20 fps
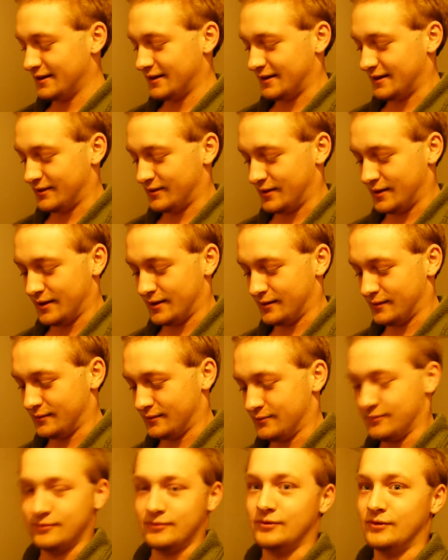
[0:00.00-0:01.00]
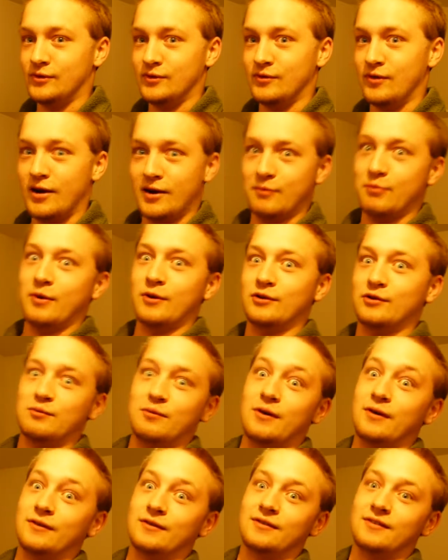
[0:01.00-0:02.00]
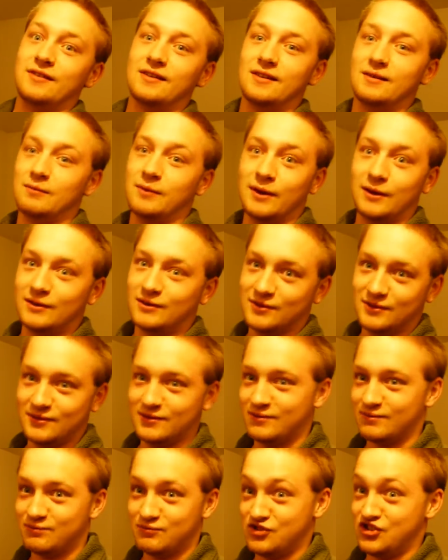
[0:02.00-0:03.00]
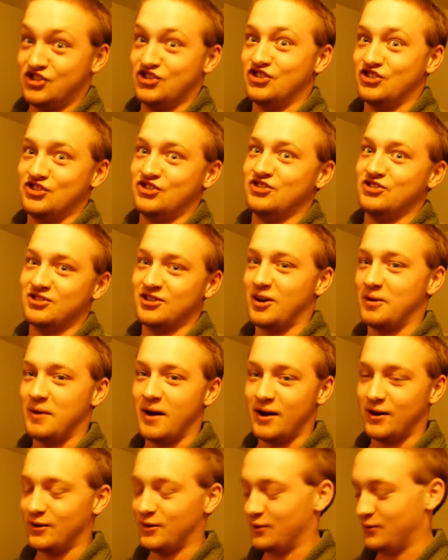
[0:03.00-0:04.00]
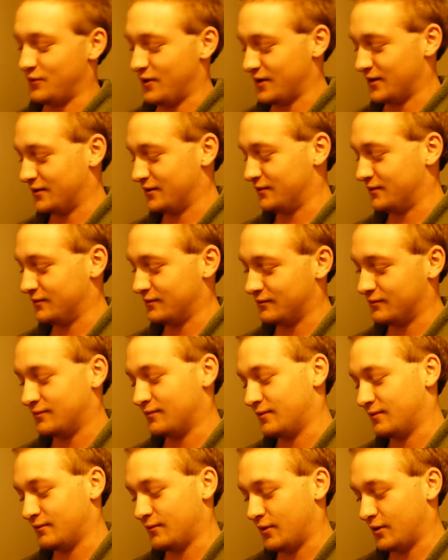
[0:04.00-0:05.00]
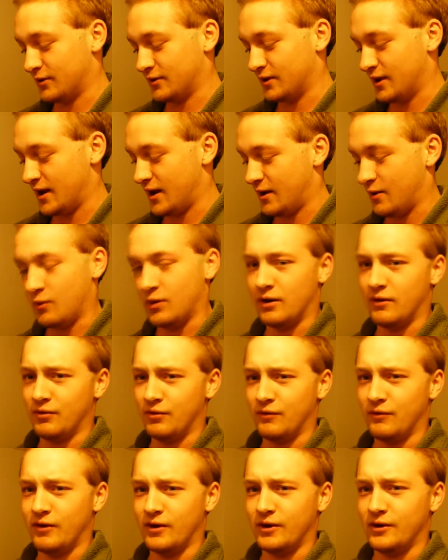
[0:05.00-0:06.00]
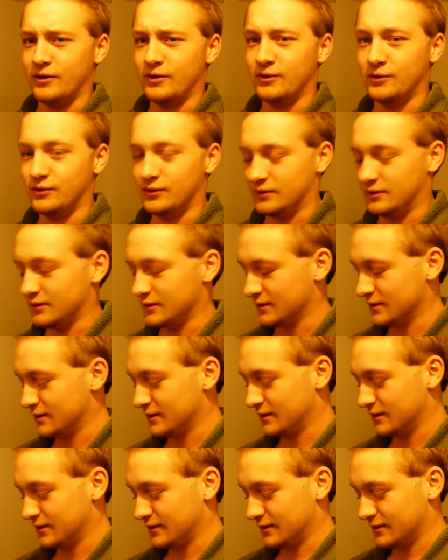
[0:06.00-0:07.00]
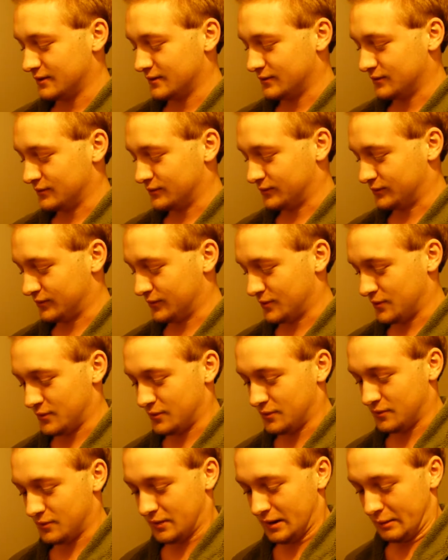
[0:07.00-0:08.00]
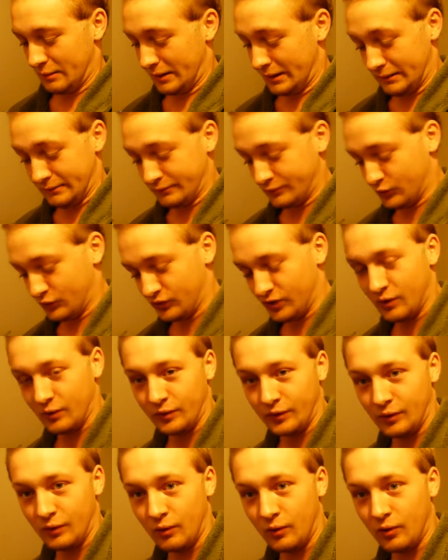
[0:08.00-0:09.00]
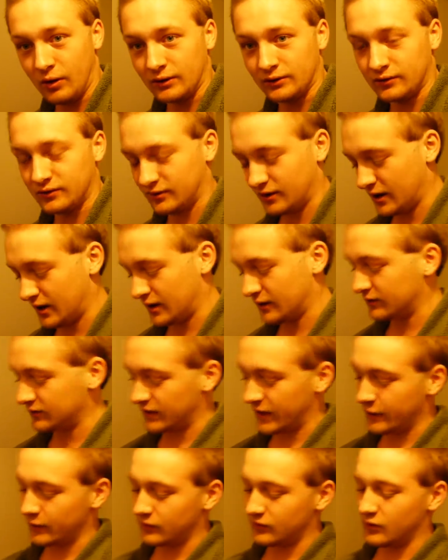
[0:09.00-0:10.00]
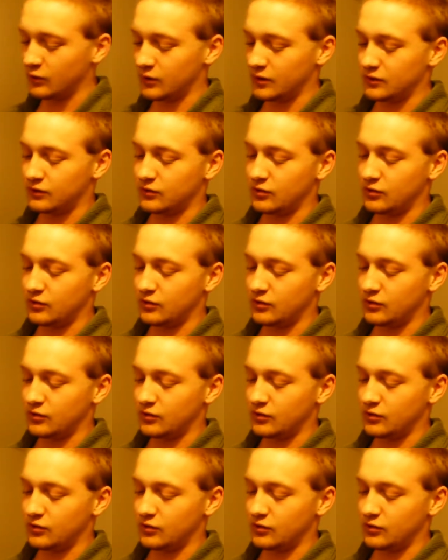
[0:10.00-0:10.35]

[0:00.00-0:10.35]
and then you fucking press a button, and it makes psh come out of your fucking RDA or whatever the fuck you're using. So, I mean, there's not really a whole lot to say. It's stainless steel